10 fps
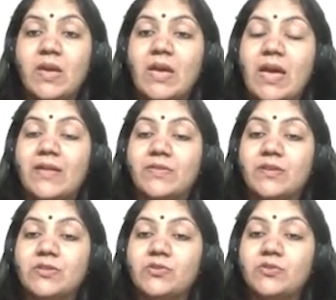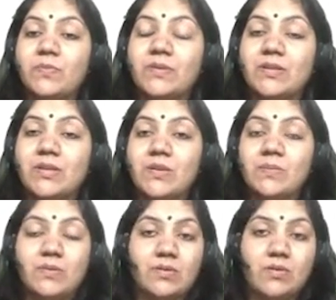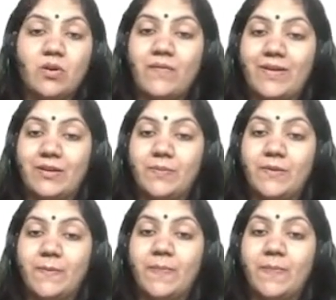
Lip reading: and there should be the name of LLP.